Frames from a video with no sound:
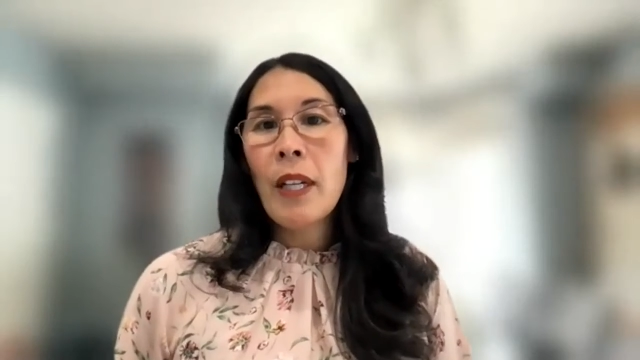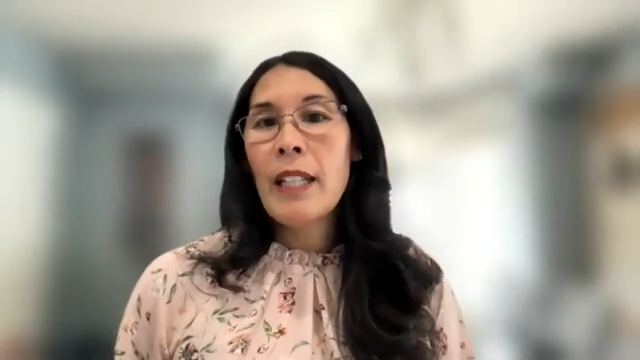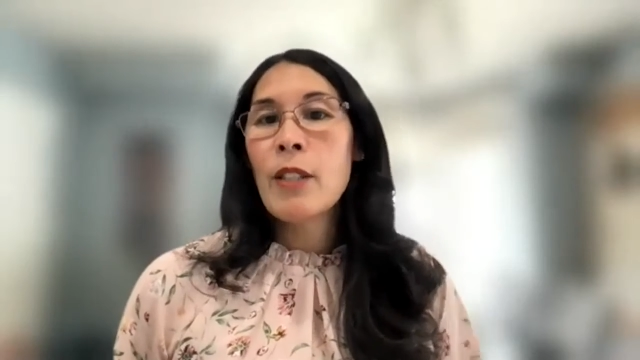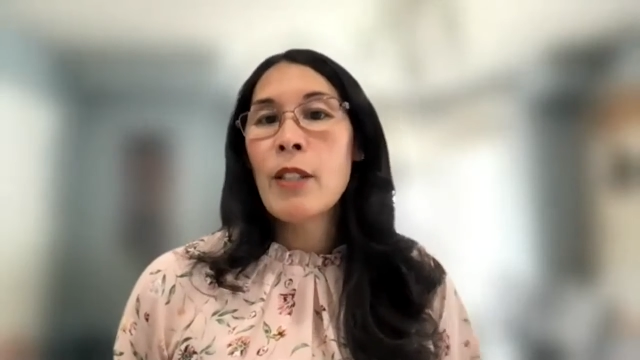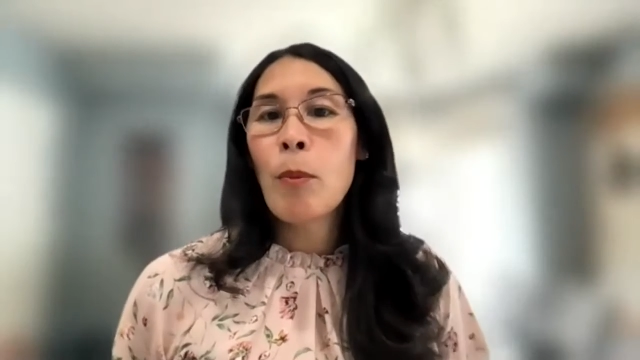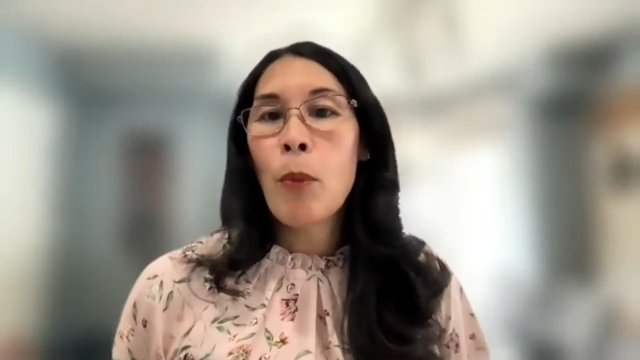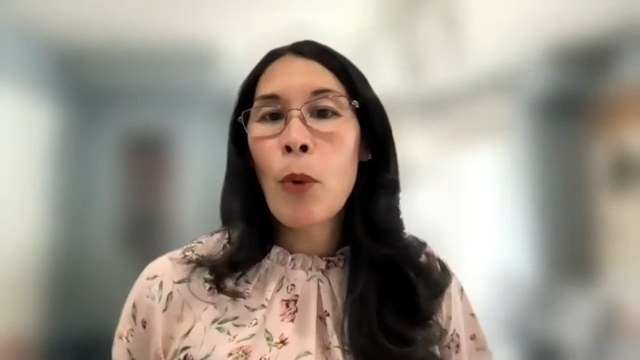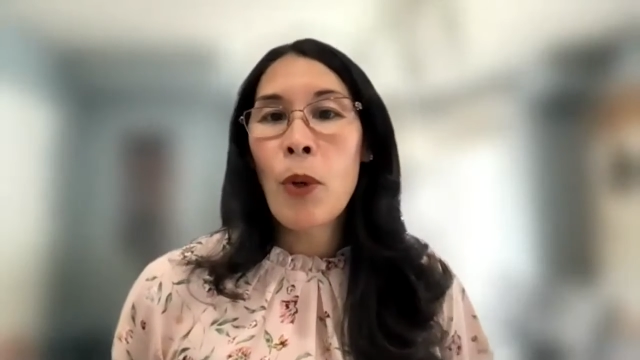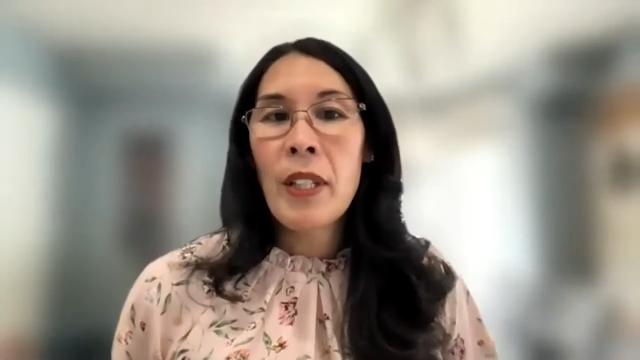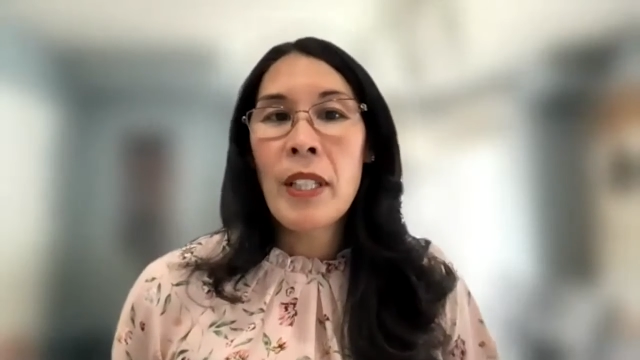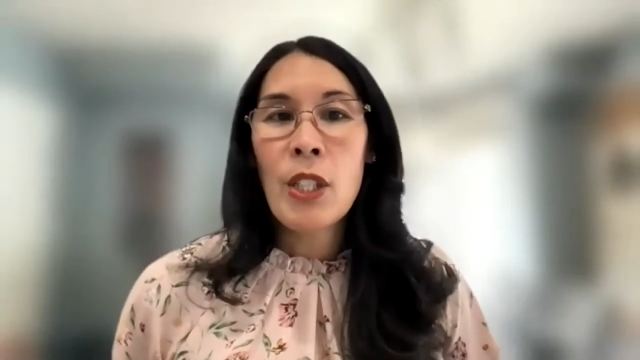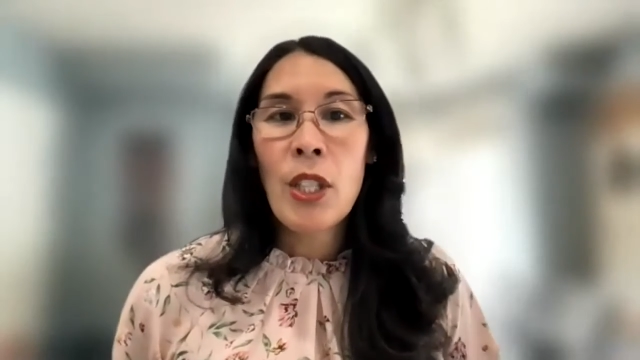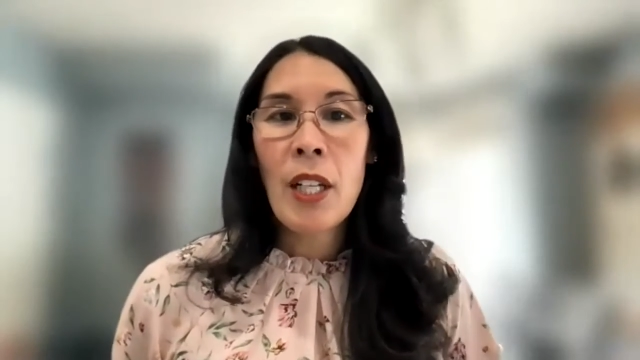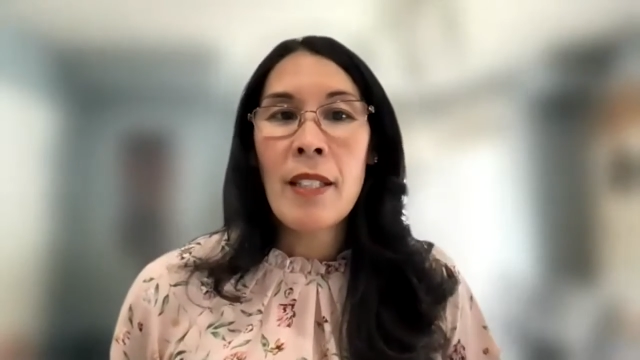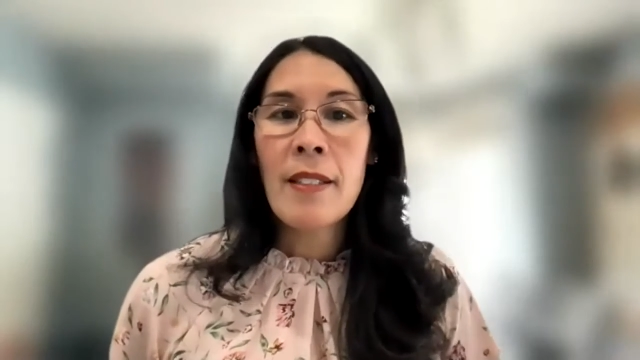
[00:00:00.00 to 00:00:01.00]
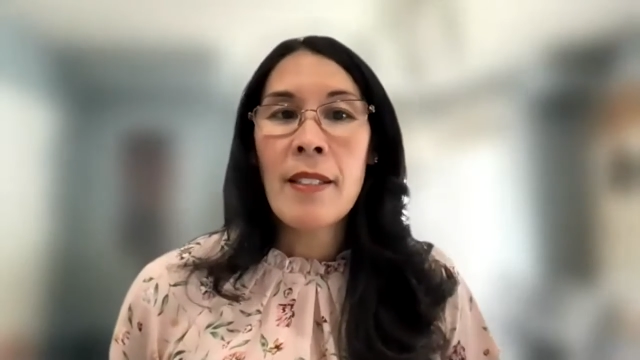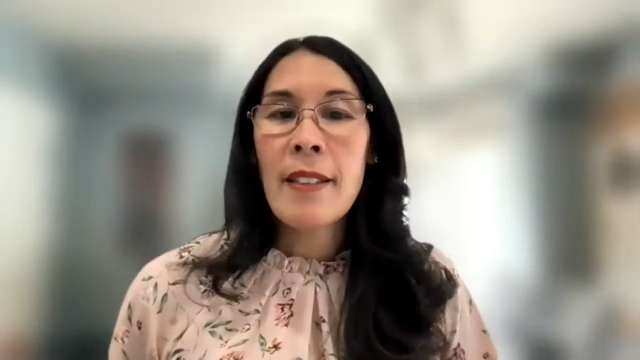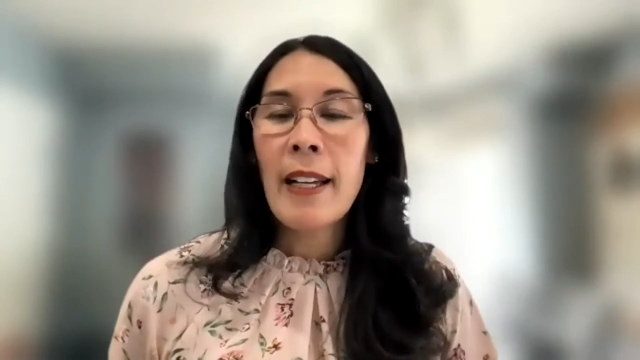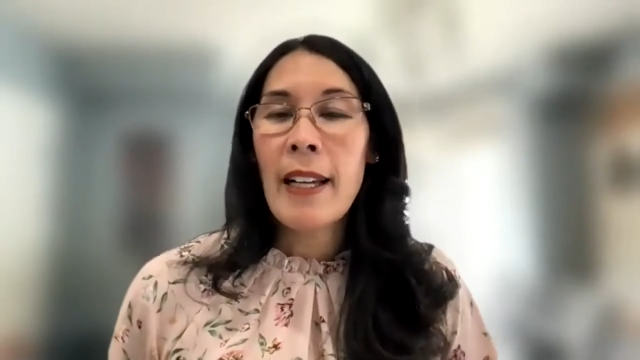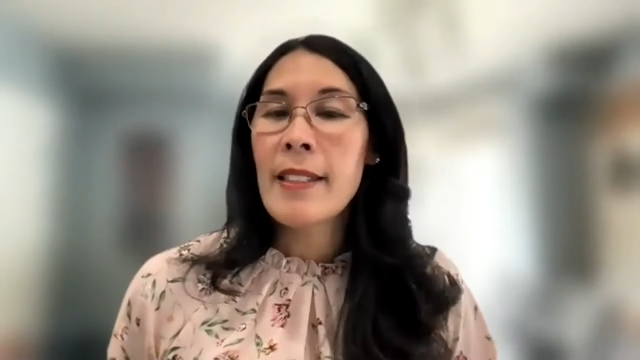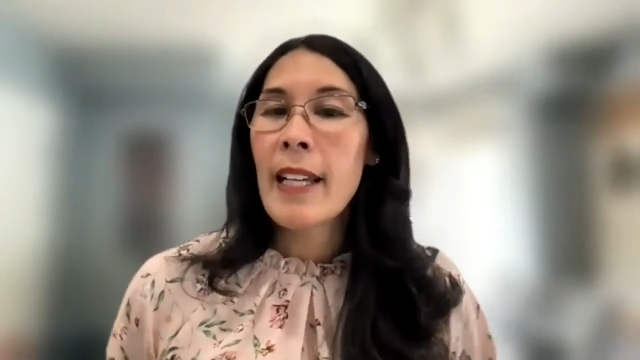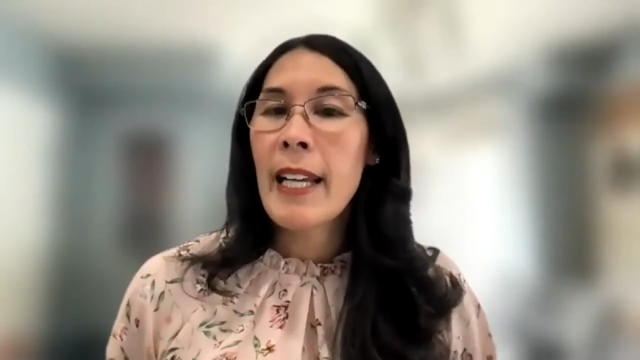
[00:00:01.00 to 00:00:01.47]
is more than just
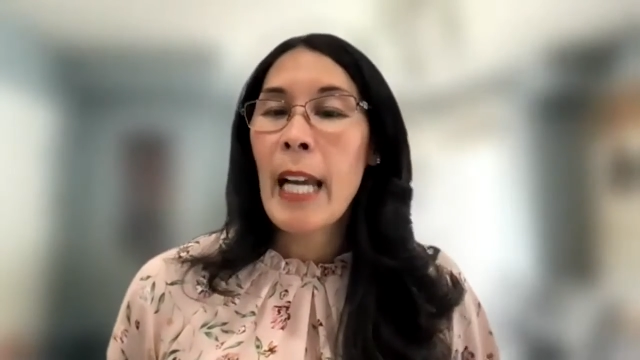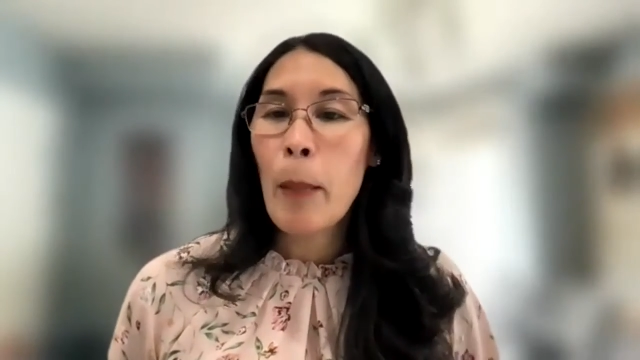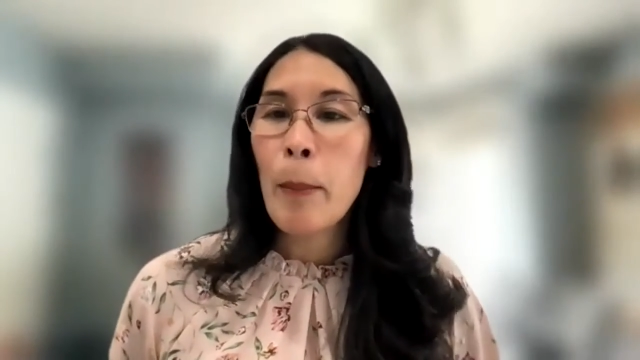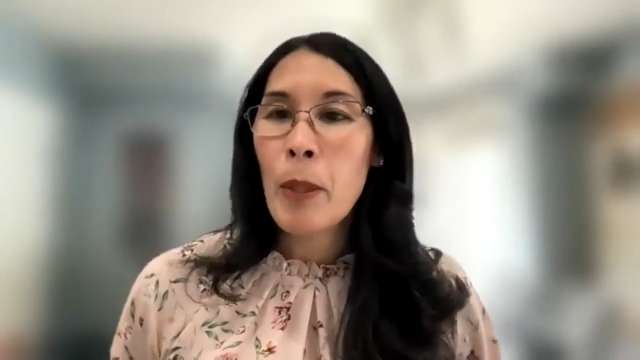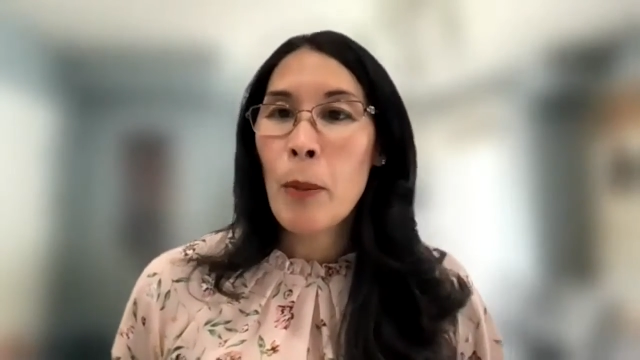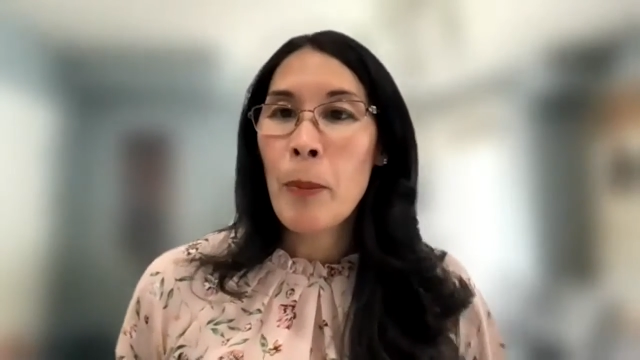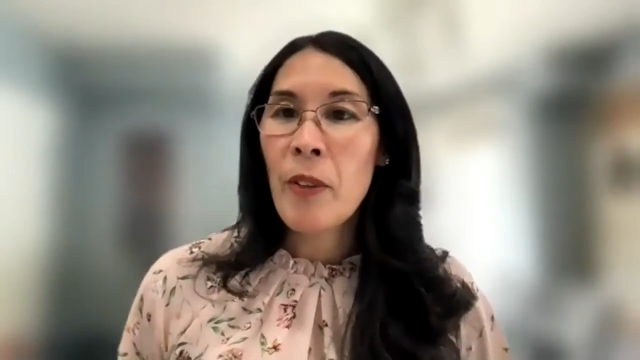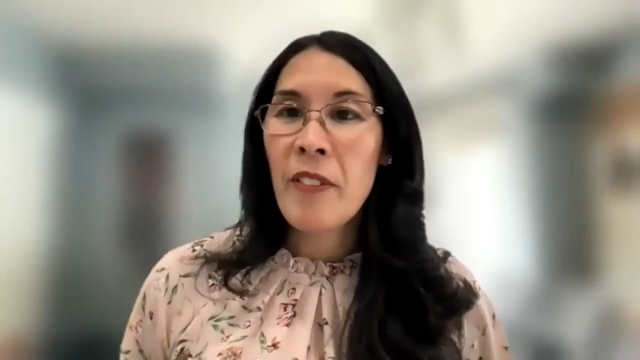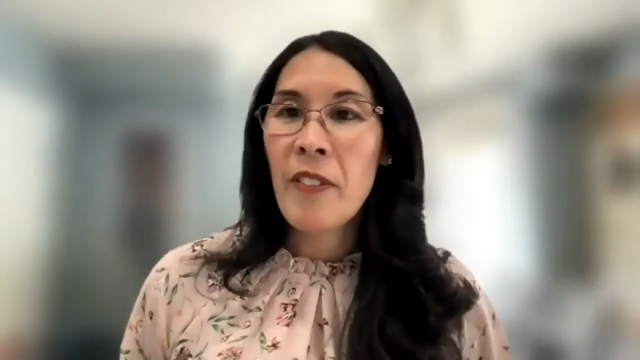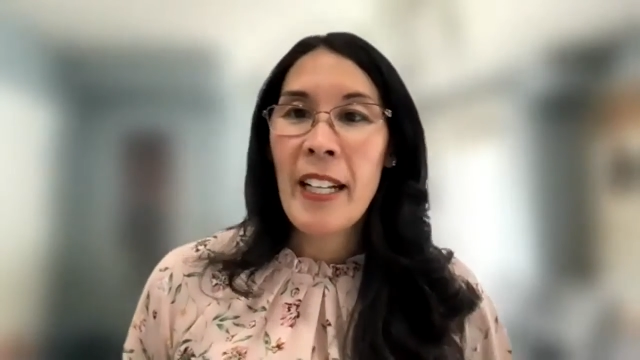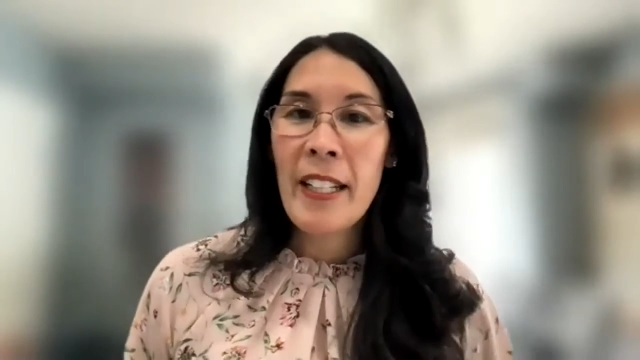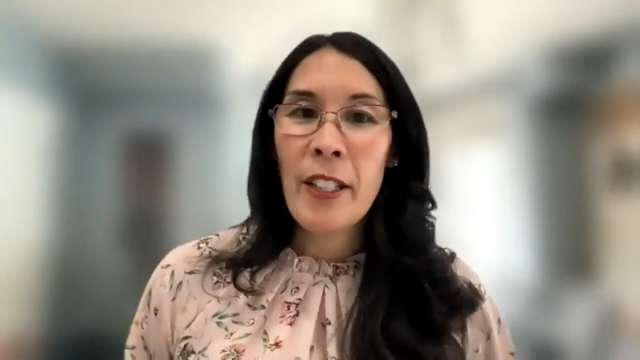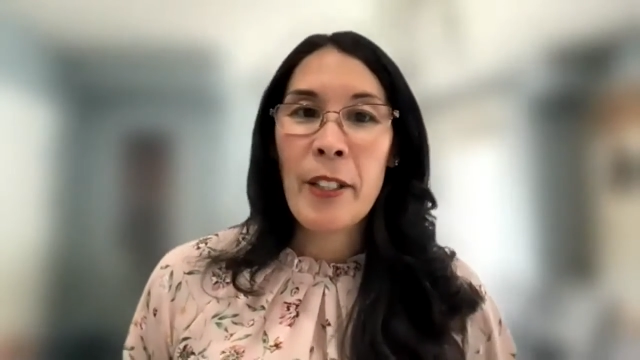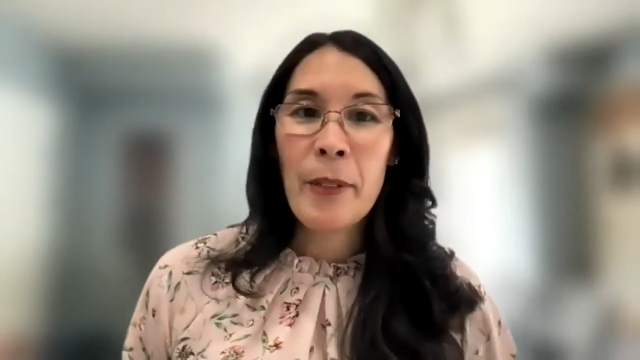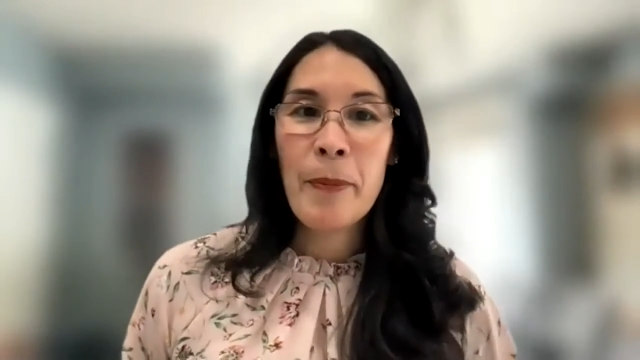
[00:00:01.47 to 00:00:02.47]
as a capital provider.